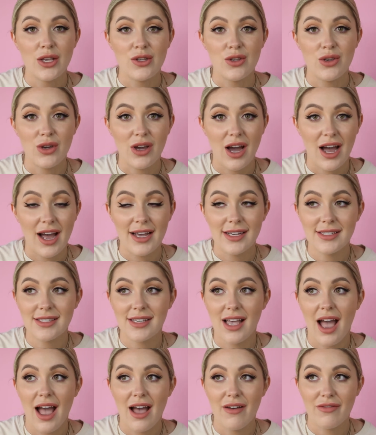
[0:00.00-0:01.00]
You guys
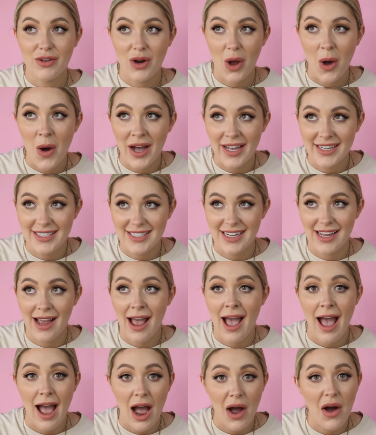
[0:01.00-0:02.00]
have no idea
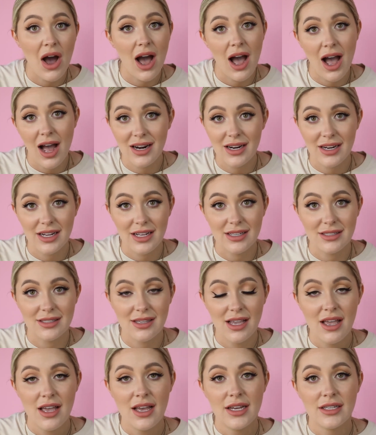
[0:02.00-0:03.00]
how hard it is
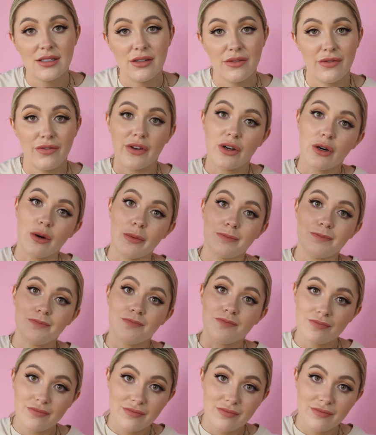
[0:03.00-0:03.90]
to film